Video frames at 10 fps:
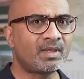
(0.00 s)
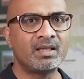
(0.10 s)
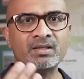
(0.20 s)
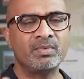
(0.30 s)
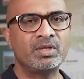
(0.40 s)

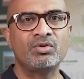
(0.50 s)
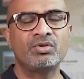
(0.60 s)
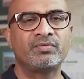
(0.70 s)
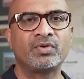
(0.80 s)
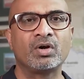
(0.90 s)

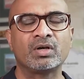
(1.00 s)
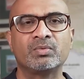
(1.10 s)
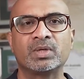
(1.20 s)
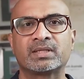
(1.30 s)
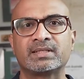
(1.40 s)
If you're going
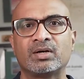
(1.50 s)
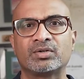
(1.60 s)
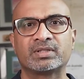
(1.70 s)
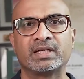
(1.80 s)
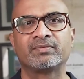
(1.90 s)
to work this
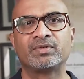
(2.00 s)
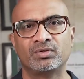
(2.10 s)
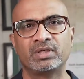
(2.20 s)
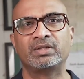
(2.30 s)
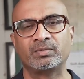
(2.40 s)
out yourself,
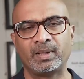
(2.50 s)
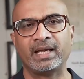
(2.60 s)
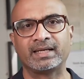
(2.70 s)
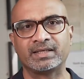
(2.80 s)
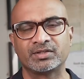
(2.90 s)
you need to pay
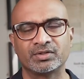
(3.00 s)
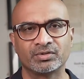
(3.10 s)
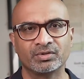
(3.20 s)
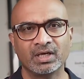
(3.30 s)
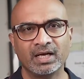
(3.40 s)
attention
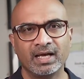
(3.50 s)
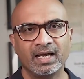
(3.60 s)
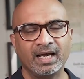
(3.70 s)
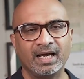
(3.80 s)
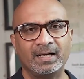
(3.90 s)
to
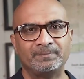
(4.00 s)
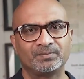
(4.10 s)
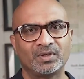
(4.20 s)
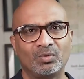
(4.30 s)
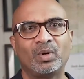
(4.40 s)

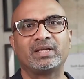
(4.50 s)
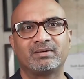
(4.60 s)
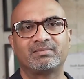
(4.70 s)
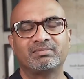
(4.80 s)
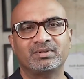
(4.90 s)
what
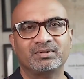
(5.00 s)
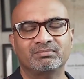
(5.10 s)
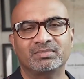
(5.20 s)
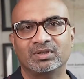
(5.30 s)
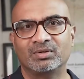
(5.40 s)

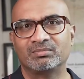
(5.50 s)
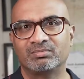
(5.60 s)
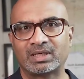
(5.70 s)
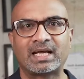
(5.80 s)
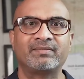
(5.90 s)

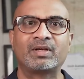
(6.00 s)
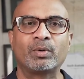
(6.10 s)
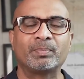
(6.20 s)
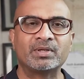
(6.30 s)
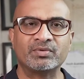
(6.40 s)
kind of
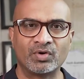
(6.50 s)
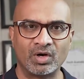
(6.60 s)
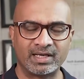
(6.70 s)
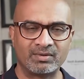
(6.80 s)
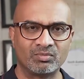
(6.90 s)
equipment you've
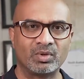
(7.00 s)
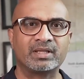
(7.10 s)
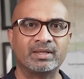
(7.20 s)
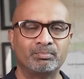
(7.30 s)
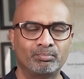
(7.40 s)
got and
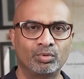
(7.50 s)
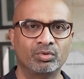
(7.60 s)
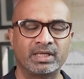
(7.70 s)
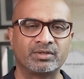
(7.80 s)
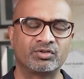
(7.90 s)
what they
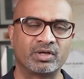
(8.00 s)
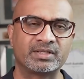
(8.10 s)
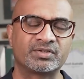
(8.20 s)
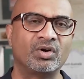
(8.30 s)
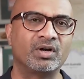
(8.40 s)
pull and draw
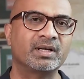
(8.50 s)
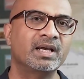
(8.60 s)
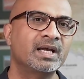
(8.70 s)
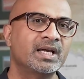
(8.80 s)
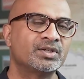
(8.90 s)
and so on.
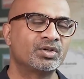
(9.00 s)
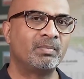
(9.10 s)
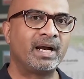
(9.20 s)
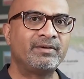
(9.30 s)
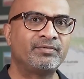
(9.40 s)
So
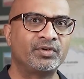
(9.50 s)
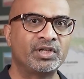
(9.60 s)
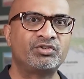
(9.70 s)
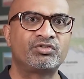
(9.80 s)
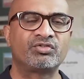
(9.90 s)
my
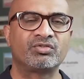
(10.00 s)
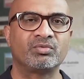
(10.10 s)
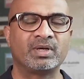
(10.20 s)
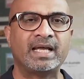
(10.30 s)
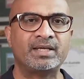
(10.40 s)
fridge,
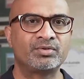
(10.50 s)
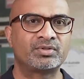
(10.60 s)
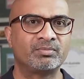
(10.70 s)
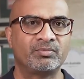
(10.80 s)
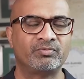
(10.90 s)
when I
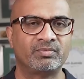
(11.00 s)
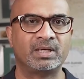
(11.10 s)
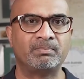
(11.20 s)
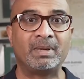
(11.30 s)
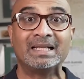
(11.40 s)
used a
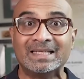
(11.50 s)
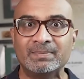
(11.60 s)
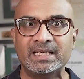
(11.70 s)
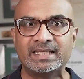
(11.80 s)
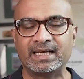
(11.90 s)

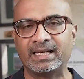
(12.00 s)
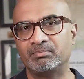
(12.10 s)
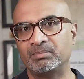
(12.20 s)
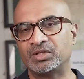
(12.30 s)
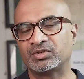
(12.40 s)
multimeter
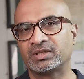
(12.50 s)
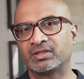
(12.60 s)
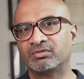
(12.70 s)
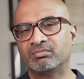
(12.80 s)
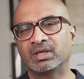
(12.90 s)
and
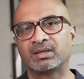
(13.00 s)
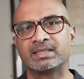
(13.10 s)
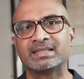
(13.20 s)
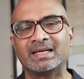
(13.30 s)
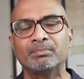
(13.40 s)
measured the
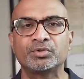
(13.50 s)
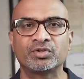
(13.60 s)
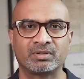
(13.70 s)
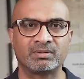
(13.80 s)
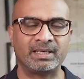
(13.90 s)

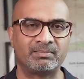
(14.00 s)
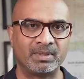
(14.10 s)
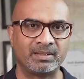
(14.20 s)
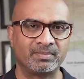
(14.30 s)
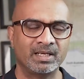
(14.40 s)
consumption that
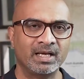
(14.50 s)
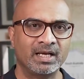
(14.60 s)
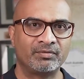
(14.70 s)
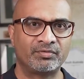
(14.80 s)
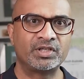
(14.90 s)
my
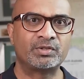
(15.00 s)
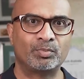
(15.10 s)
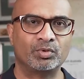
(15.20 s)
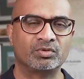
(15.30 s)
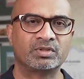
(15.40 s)

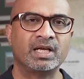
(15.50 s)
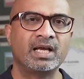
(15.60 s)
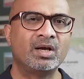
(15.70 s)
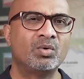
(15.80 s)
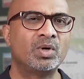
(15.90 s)
fridge pulls,
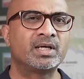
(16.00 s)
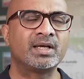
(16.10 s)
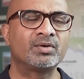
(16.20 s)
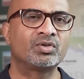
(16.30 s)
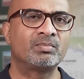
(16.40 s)

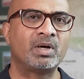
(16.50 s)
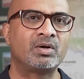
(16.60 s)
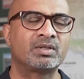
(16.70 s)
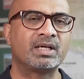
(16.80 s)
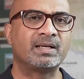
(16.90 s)
works out to
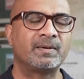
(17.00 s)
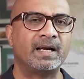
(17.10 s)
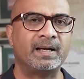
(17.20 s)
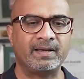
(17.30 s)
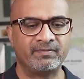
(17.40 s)
about,
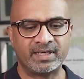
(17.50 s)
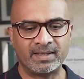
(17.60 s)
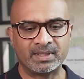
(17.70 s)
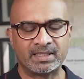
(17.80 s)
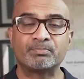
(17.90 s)
every
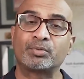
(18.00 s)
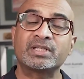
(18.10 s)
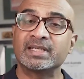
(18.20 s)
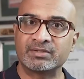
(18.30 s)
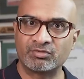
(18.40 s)
time the
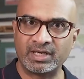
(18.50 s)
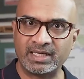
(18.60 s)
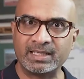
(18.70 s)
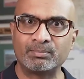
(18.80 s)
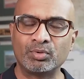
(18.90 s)
compressor is
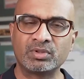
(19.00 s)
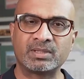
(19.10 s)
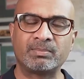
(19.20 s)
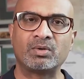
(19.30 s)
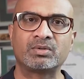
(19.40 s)
running, it pulls
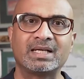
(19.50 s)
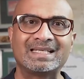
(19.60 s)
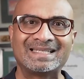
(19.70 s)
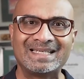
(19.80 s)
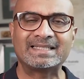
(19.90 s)
about
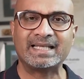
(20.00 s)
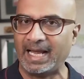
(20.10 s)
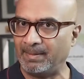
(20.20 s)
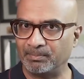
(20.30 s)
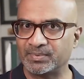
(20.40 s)
6
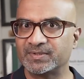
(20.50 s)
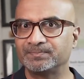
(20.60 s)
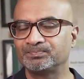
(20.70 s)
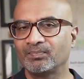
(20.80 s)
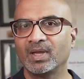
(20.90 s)
amps.
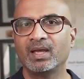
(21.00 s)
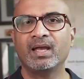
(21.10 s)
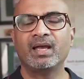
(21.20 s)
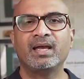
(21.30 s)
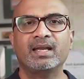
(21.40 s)

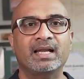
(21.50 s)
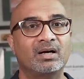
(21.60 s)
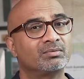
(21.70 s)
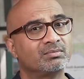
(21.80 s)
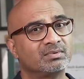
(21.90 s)

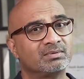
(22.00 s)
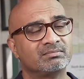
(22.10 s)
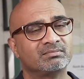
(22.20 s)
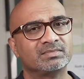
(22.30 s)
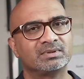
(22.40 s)
Now,
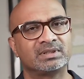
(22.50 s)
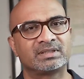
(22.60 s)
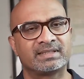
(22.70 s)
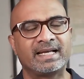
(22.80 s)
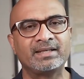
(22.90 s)

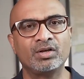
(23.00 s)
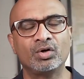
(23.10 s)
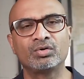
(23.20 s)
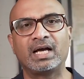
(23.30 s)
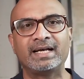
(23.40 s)
just a side
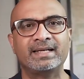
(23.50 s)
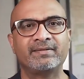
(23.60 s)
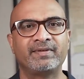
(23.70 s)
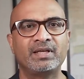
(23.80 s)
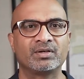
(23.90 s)
note, I did
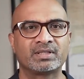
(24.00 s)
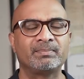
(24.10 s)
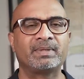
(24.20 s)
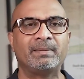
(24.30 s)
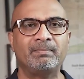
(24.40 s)
a video
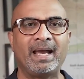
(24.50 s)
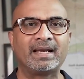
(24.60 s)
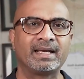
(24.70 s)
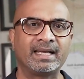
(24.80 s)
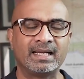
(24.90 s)
some time
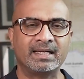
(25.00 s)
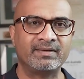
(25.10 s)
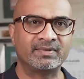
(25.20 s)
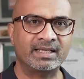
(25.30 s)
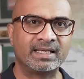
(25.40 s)
back, again I'll
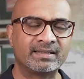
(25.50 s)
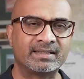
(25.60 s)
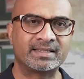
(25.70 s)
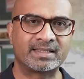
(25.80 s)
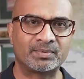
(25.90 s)
leave the link in the
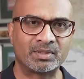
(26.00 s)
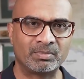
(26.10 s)
description